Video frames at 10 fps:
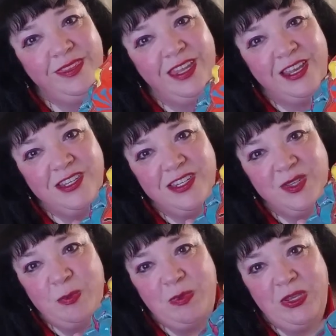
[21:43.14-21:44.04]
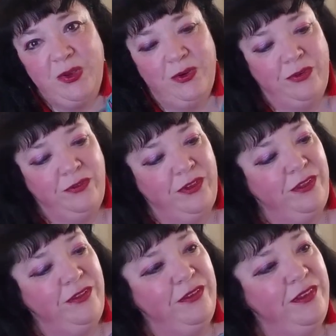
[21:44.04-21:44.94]
That's just
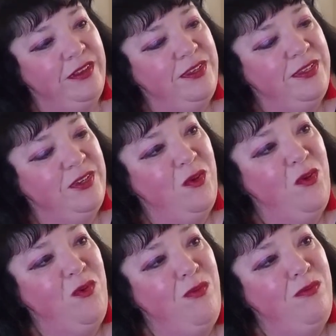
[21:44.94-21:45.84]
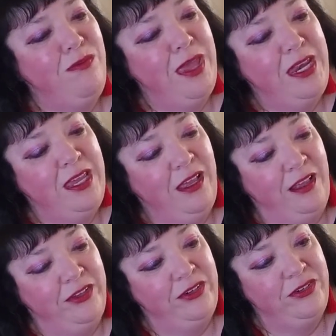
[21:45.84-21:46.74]
beautiful. So many
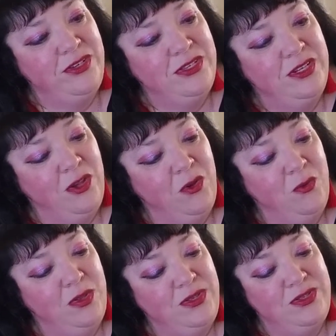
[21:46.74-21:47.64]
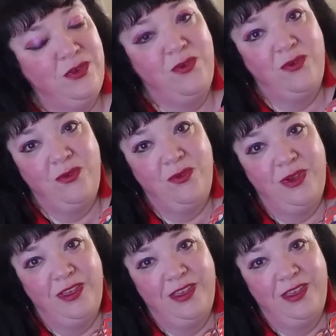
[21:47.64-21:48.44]
colors to go with so